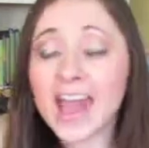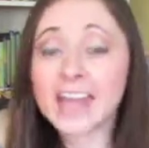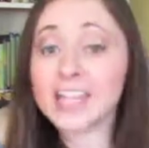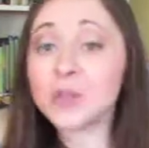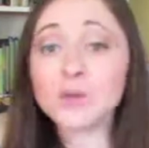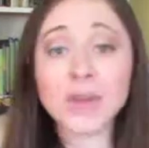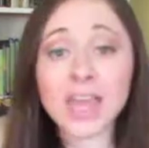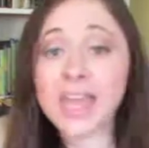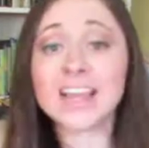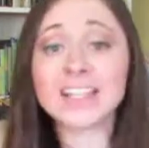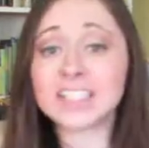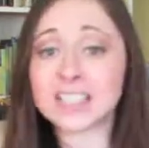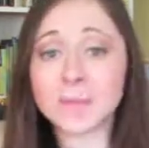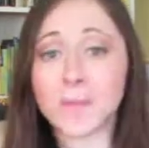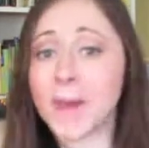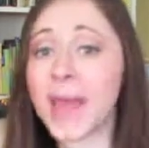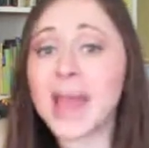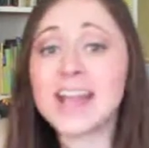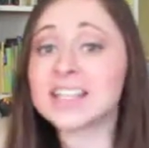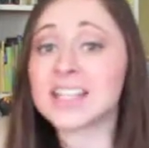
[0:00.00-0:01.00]
And you can't
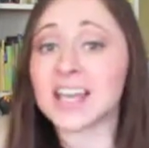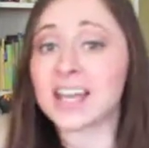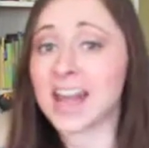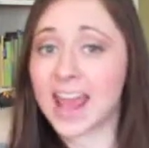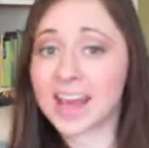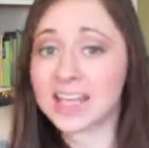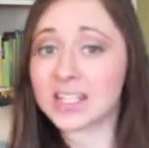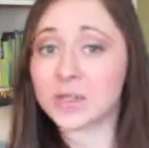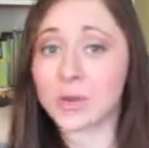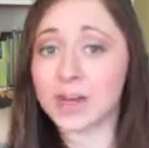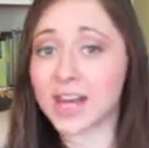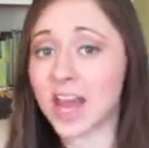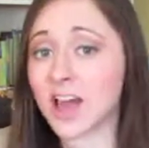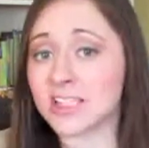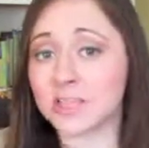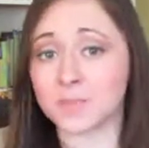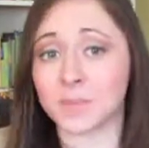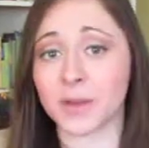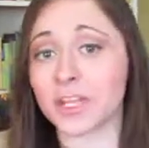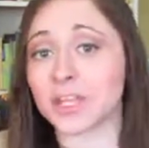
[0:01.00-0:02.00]
depend on anyone
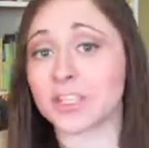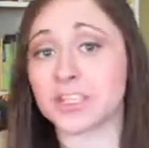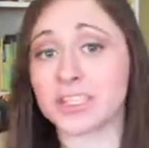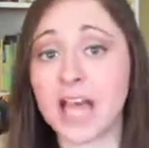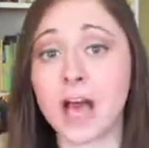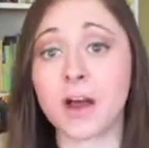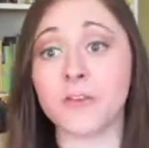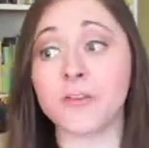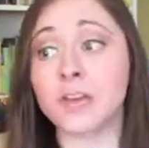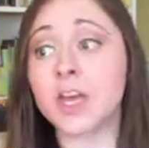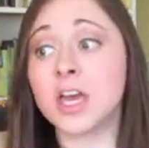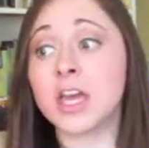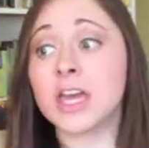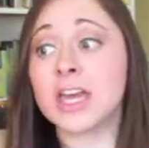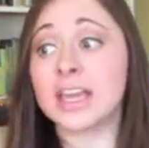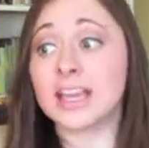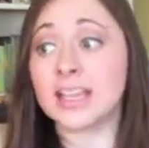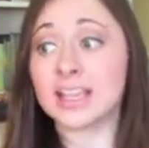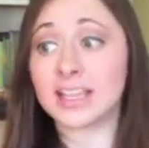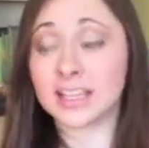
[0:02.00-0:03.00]
else but yourself
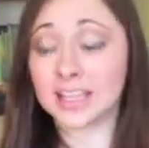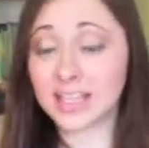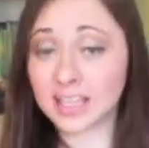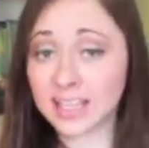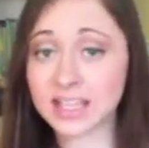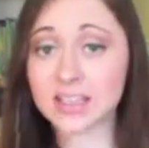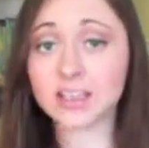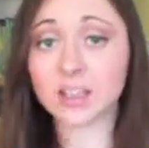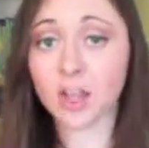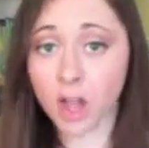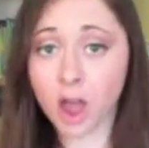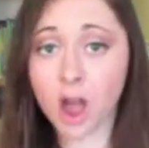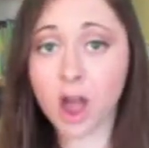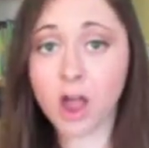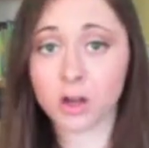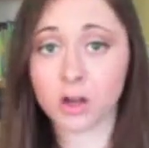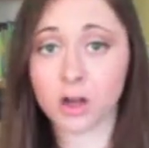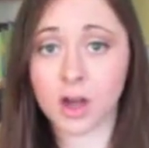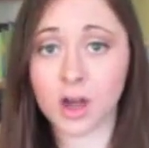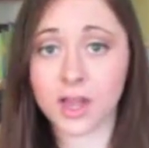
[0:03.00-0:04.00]
in the
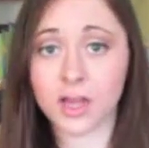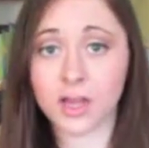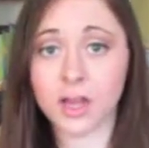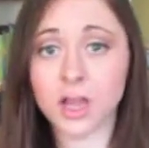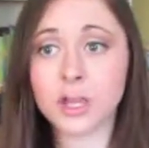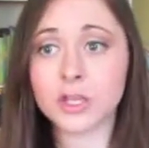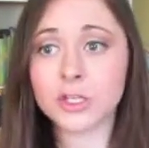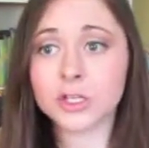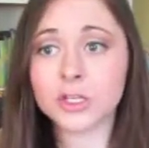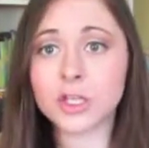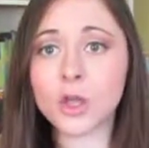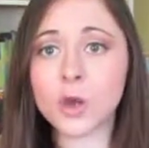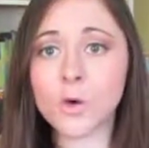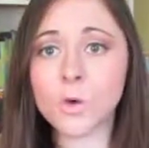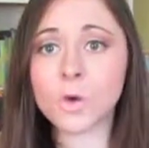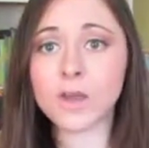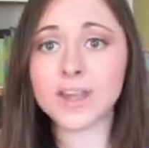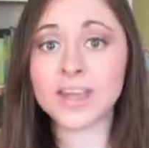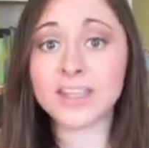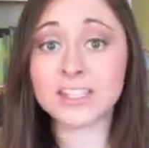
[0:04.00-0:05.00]
long run.
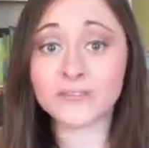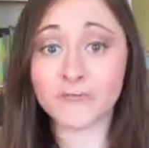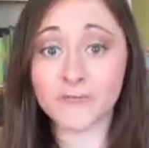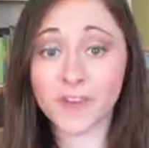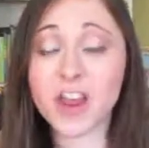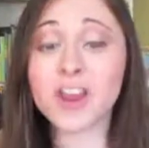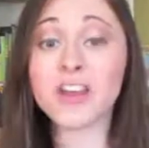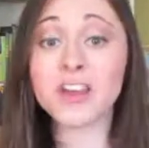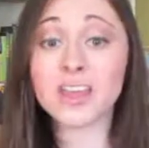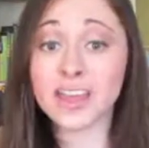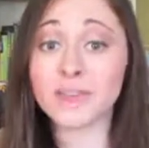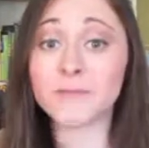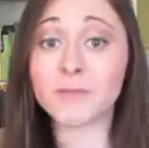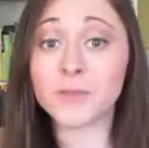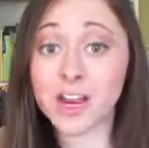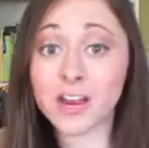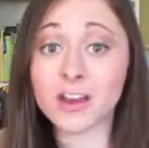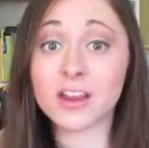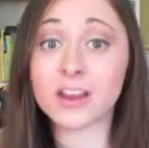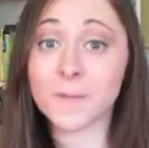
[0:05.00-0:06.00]
So it's very,
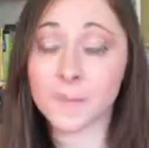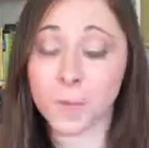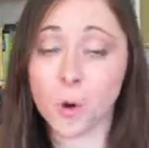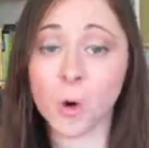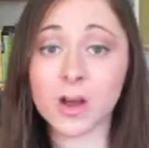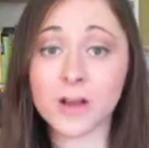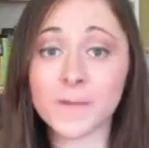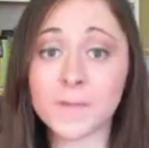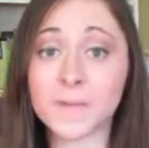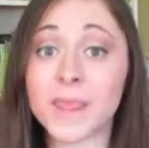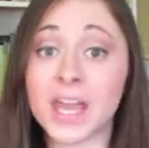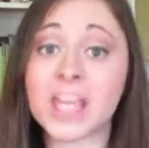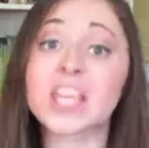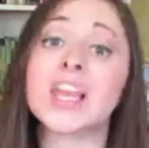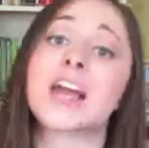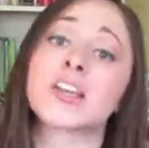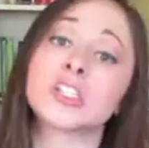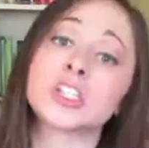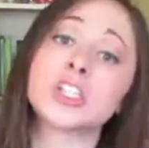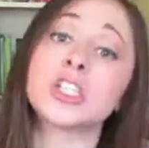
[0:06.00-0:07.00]
very important that
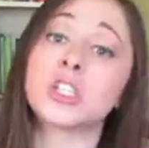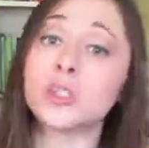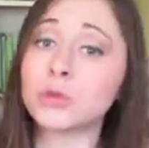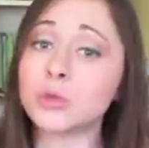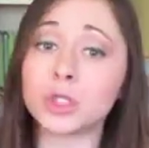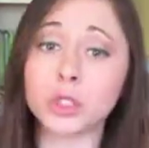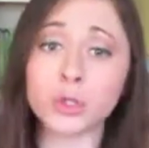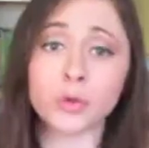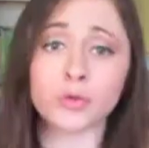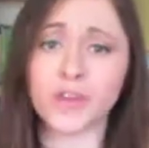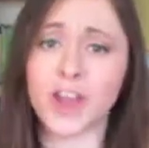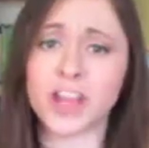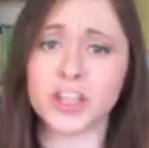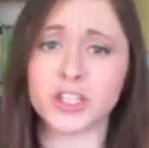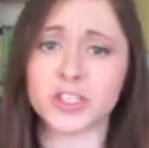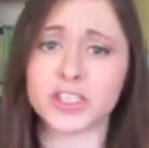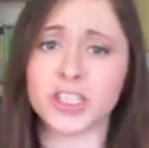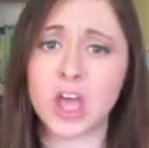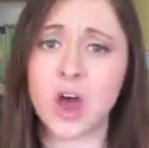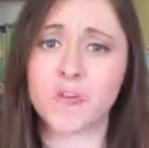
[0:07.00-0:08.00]
you do find
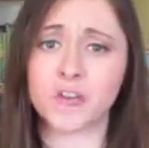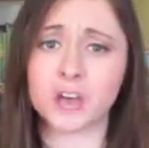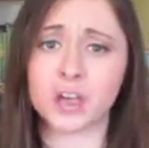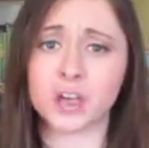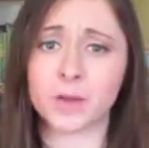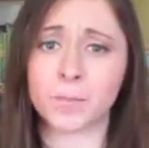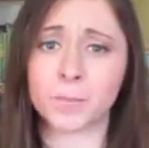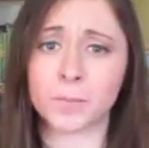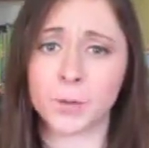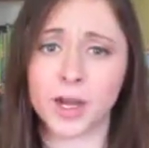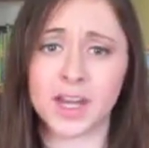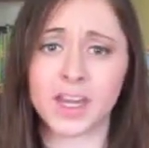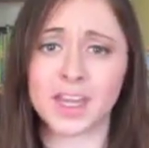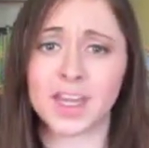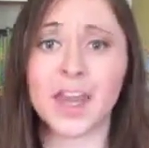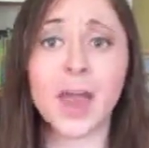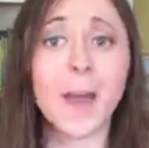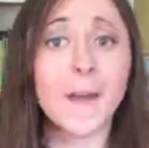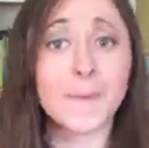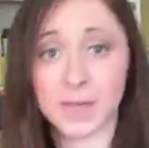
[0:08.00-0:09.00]
yourself
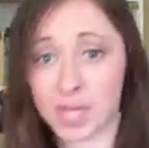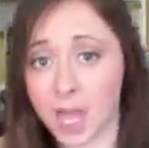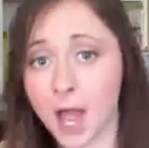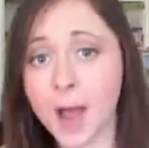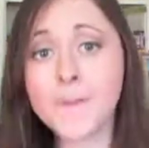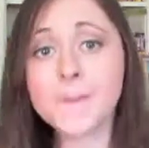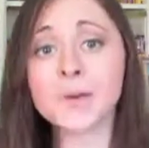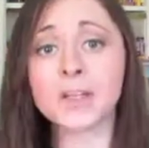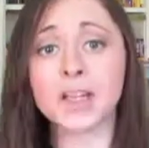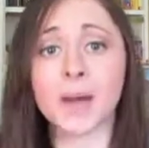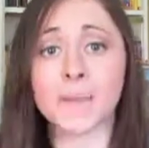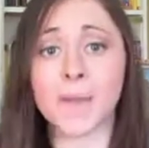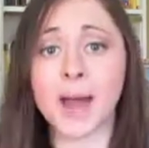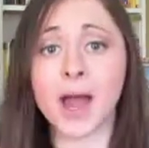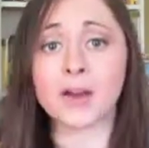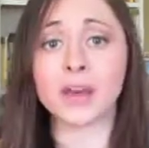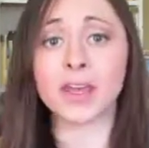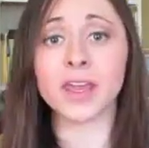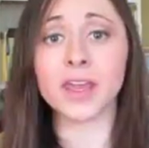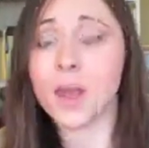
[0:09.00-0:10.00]
pretty. Be humble
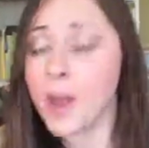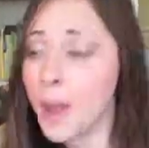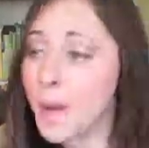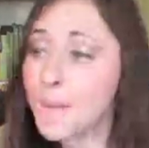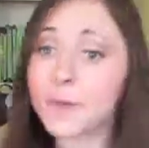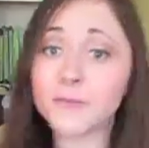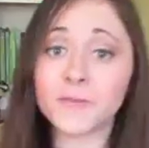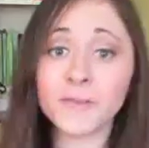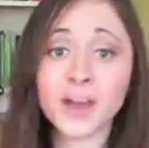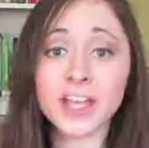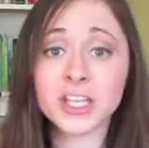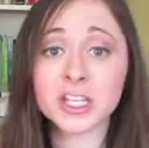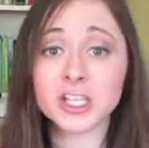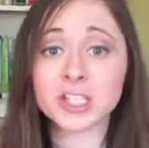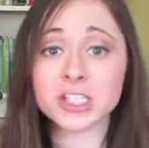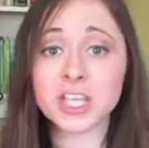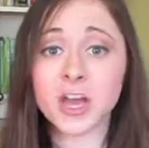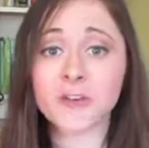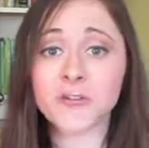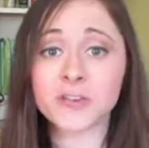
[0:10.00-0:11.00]
about it, but find
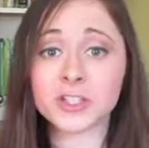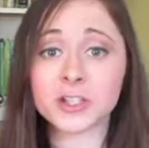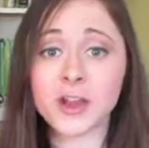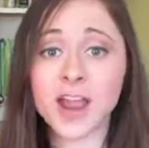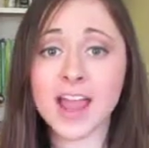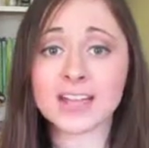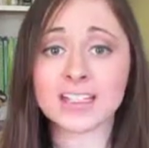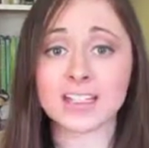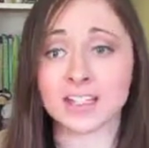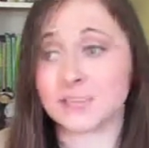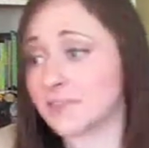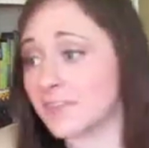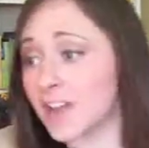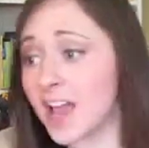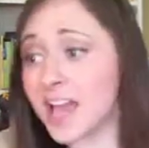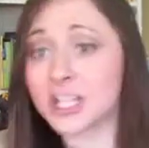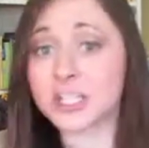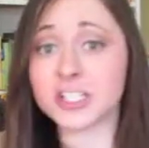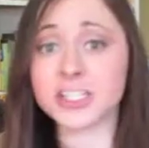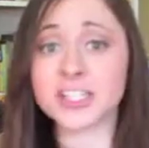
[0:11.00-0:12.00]
yourself attractive.
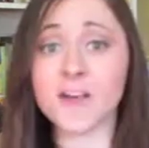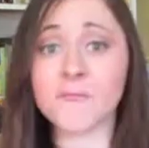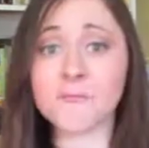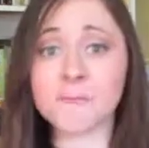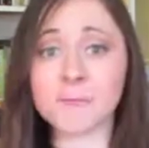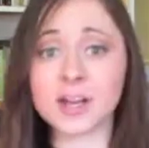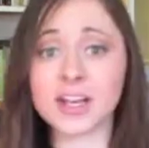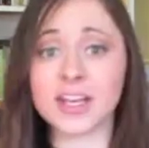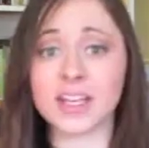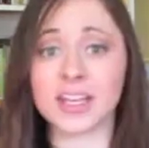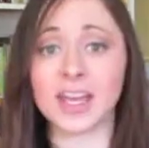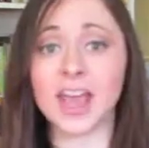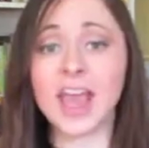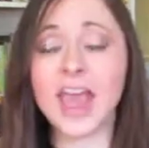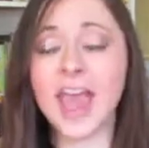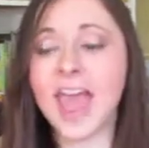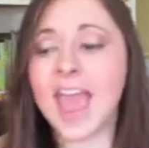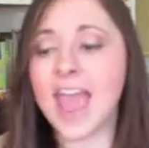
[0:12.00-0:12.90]
Find yourself pretty.